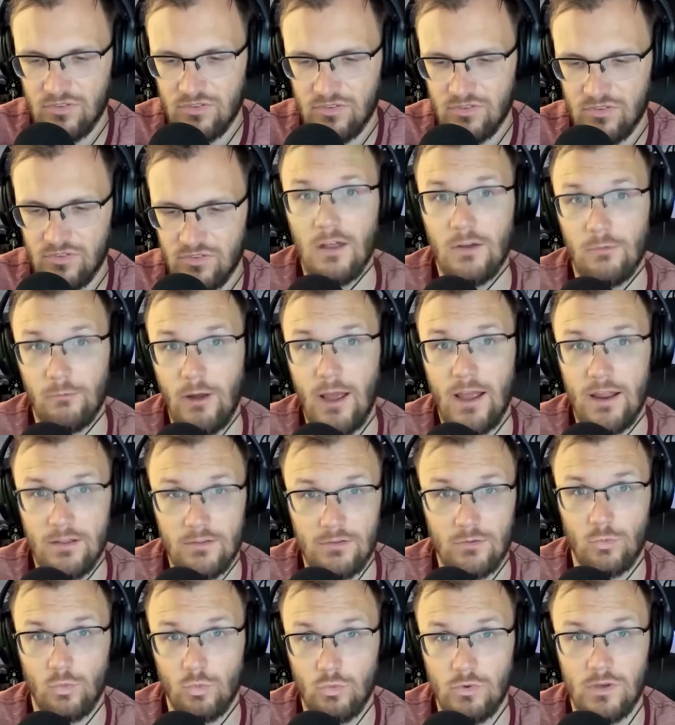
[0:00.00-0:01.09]
Like DeLon Wright
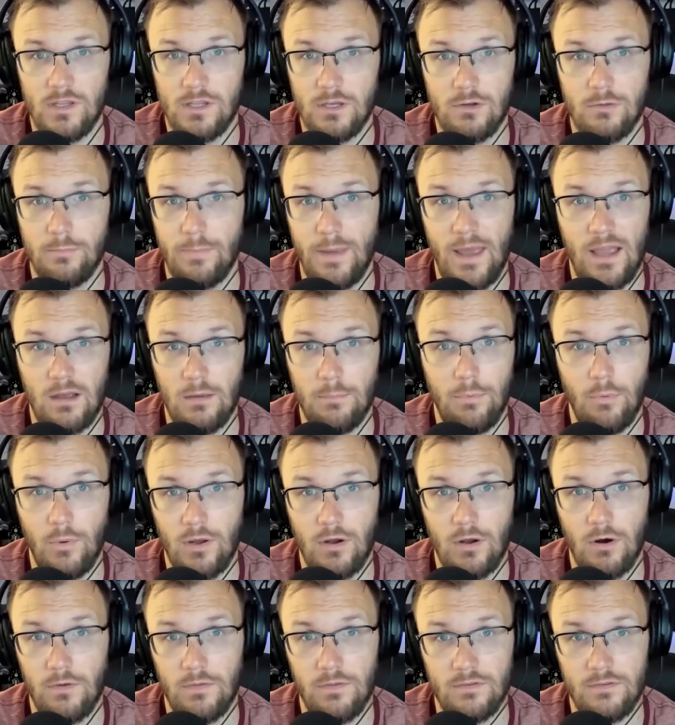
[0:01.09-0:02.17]
is a really good backup
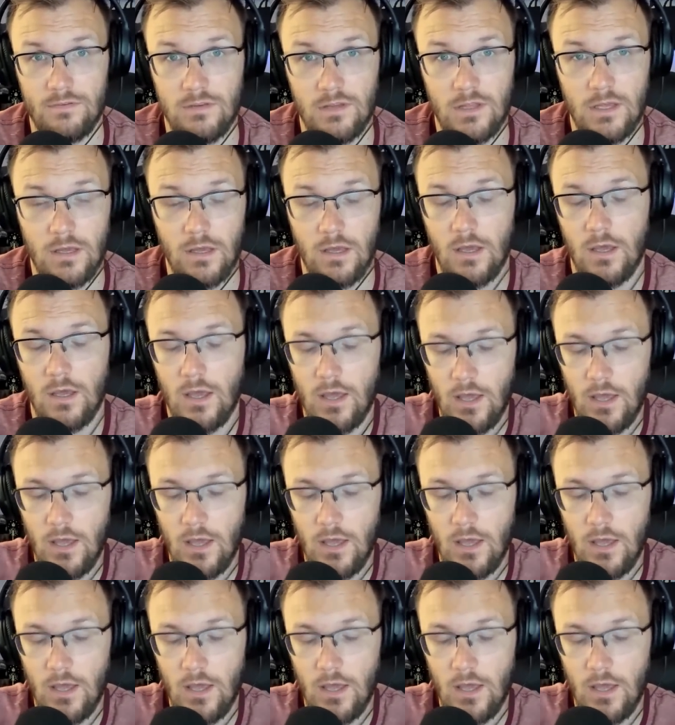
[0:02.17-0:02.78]
point guard in this league.